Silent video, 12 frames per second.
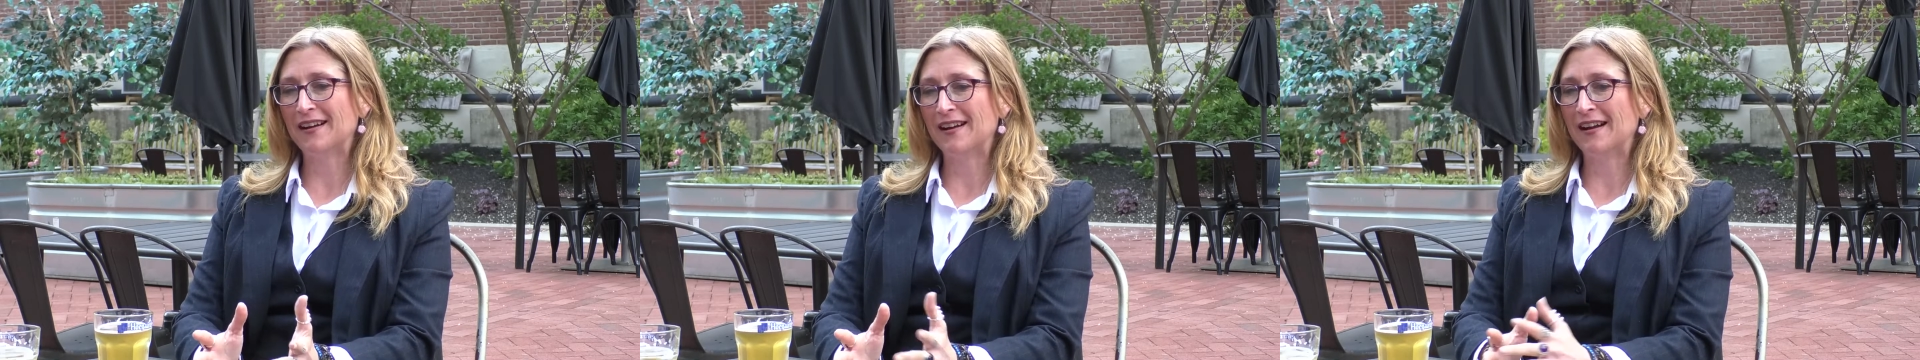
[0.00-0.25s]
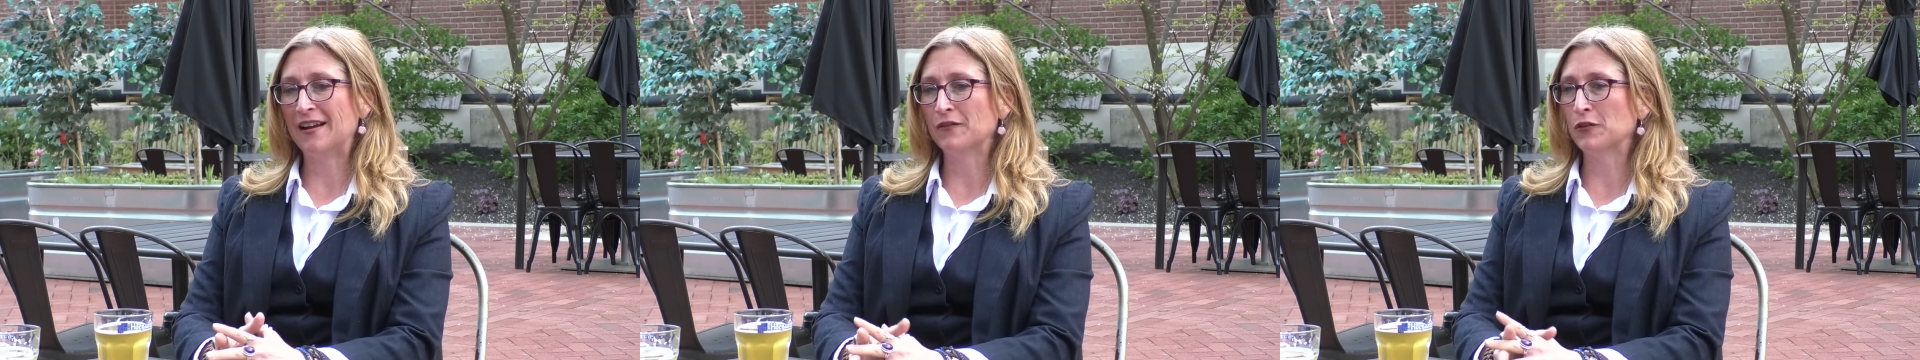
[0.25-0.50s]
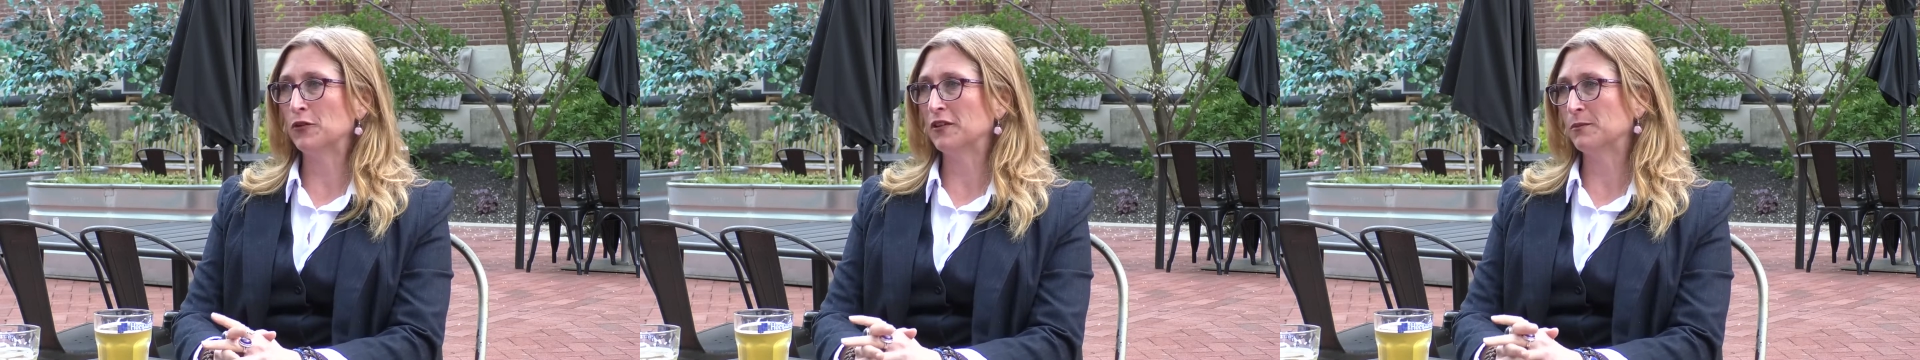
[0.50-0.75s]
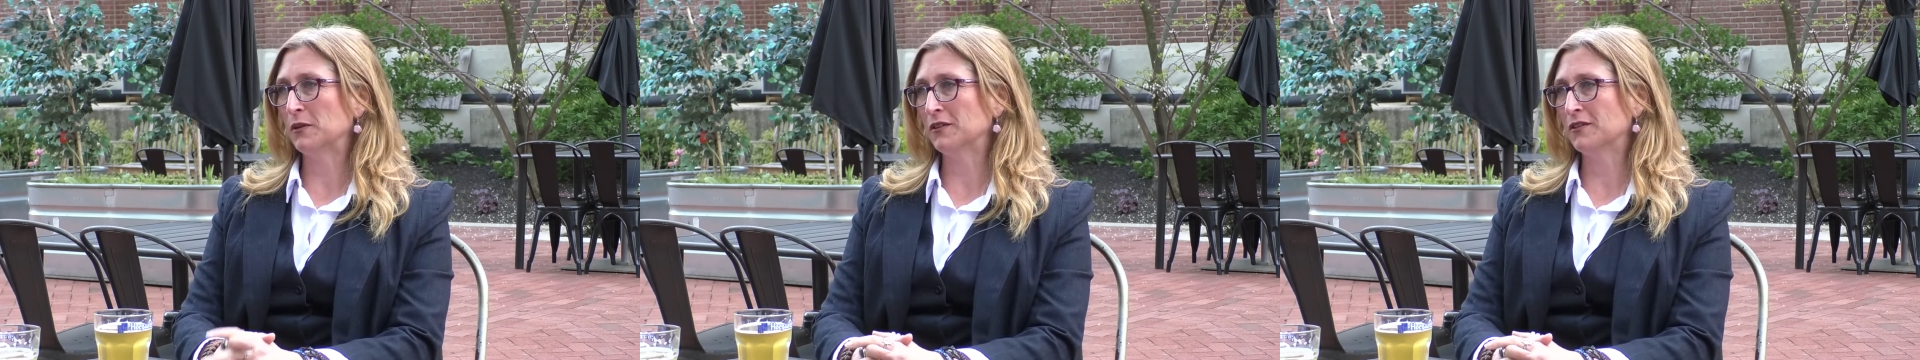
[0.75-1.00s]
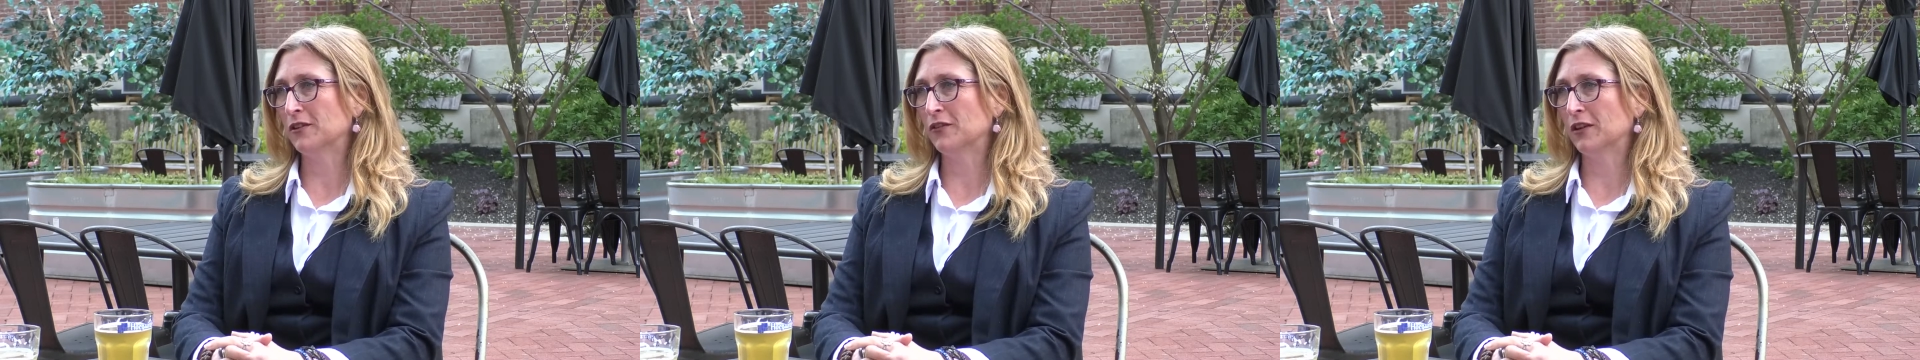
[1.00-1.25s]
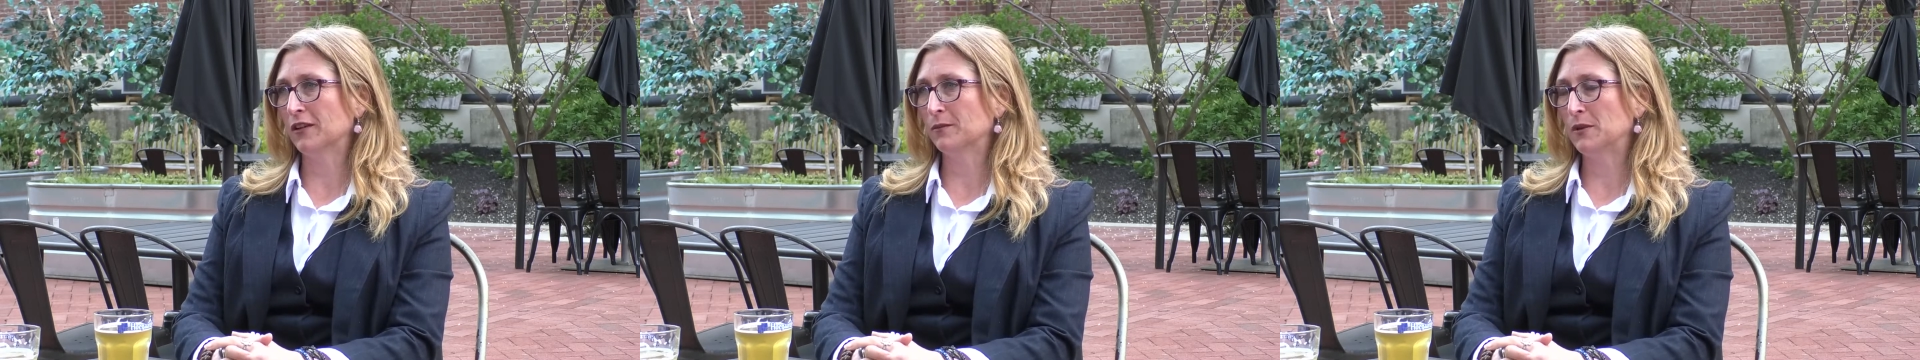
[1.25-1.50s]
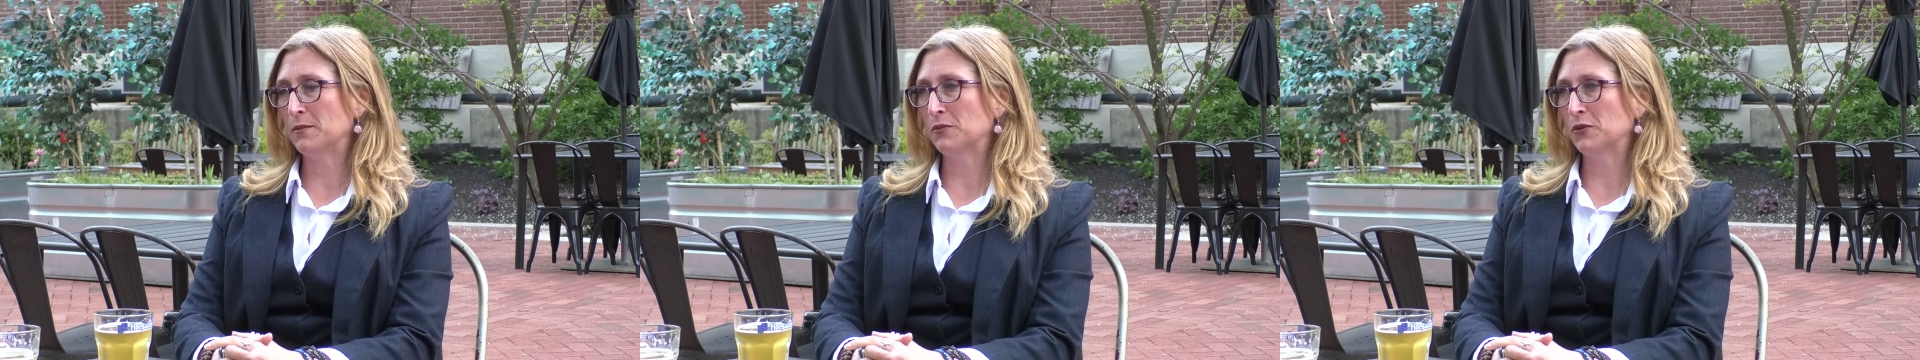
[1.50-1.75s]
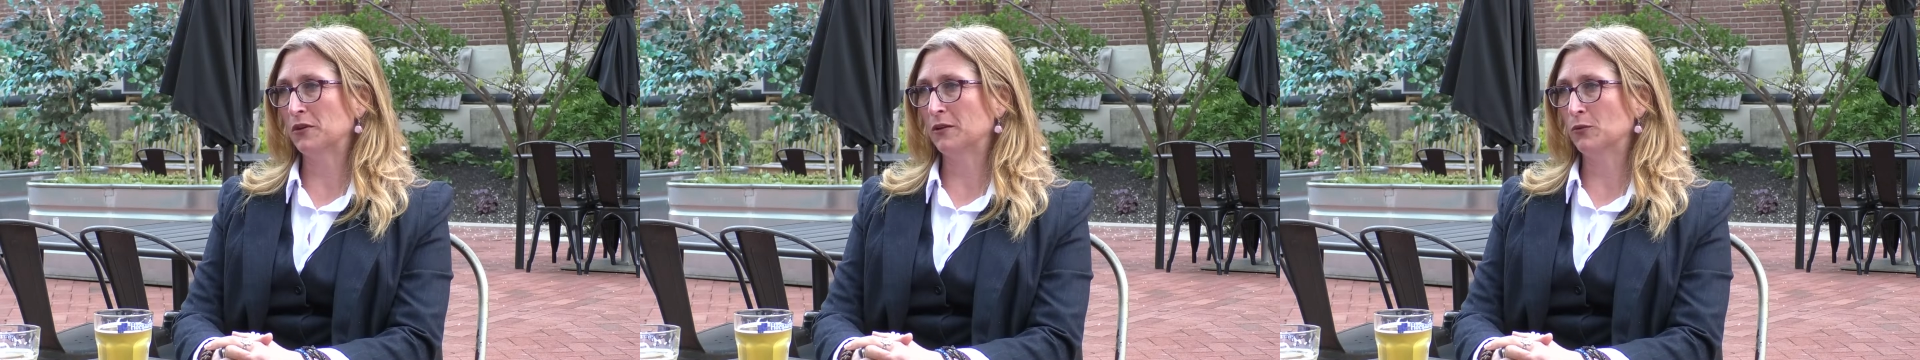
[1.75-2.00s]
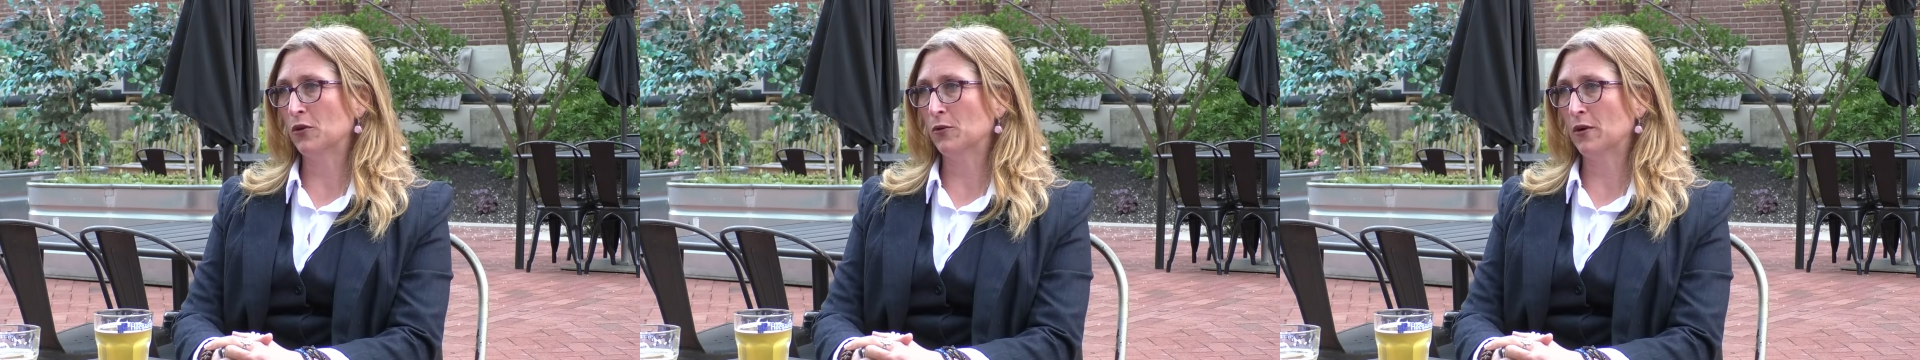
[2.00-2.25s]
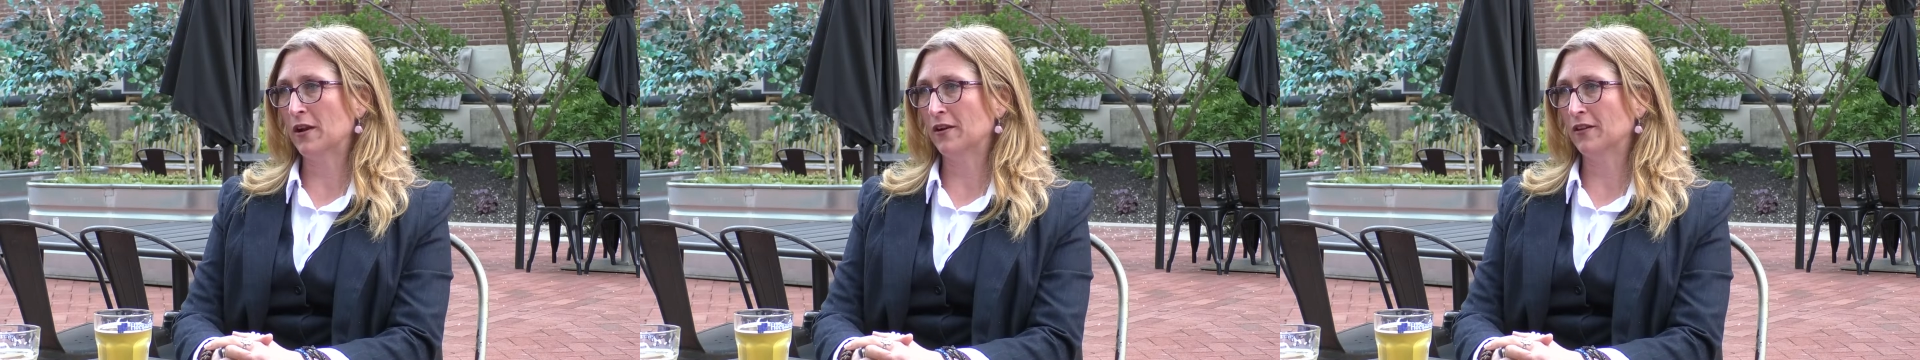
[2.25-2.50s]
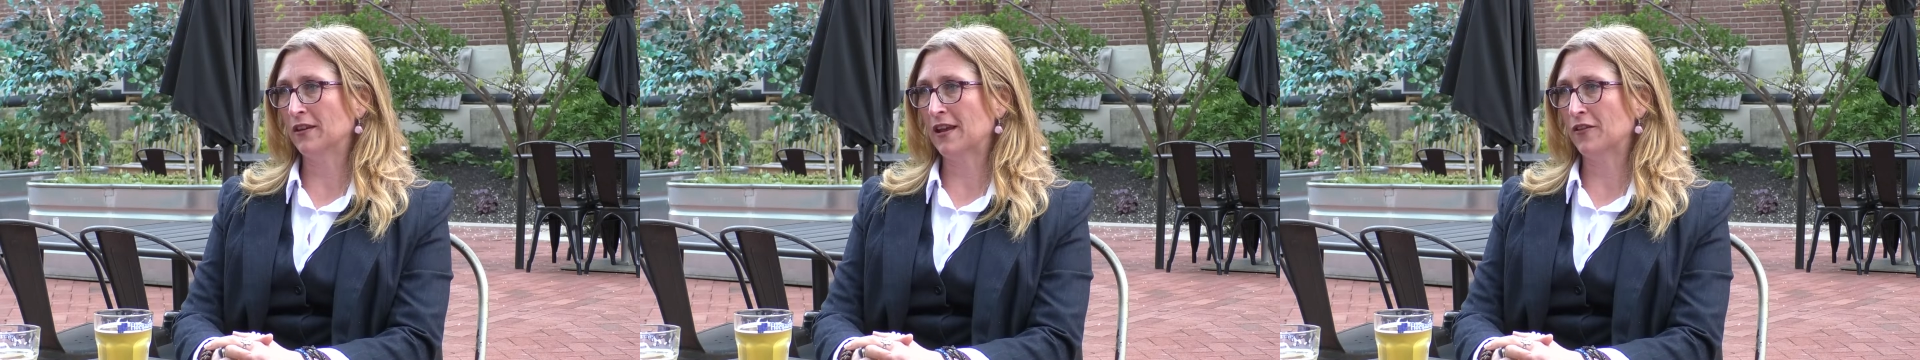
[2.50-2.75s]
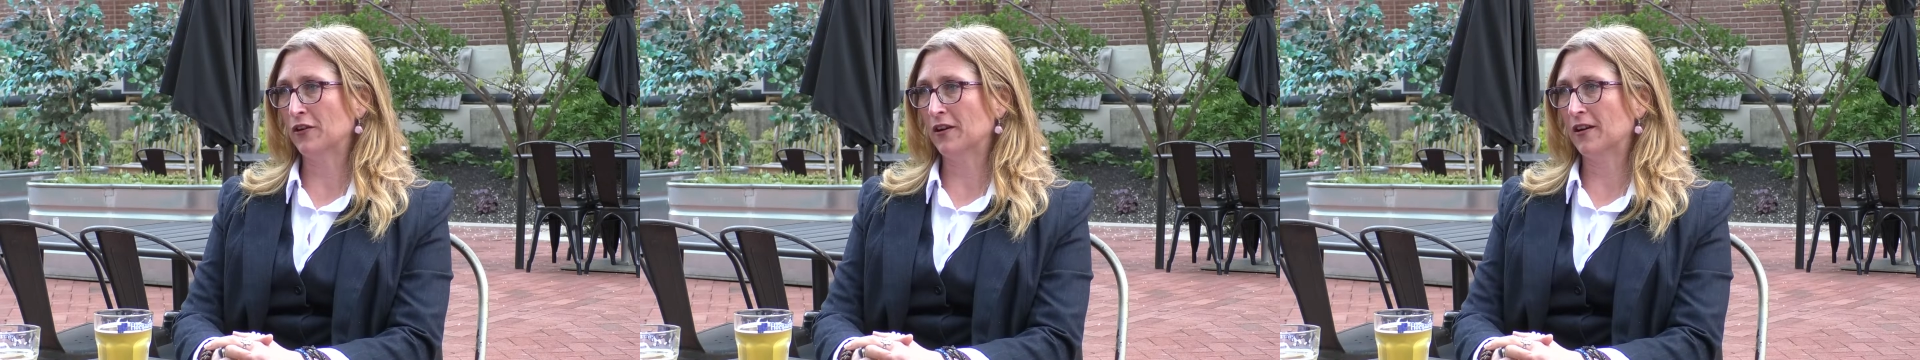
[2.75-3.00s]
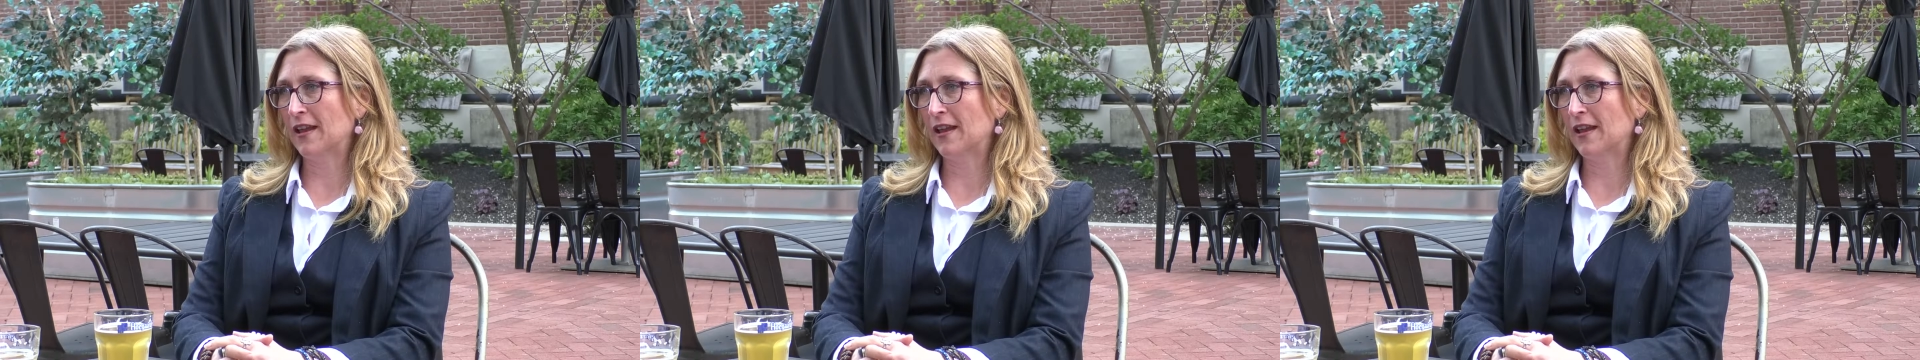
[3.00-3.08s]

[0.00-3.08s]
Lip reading: I have always been serving people in one way or the other.